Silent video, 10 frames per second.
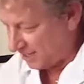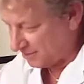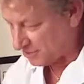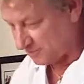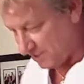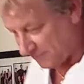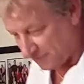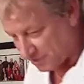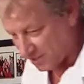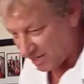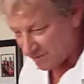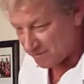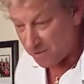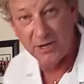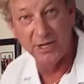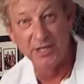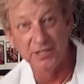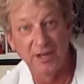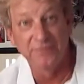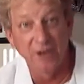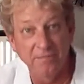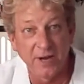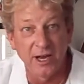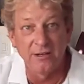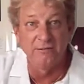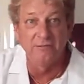this will be the first time I'm opening this stuff up. I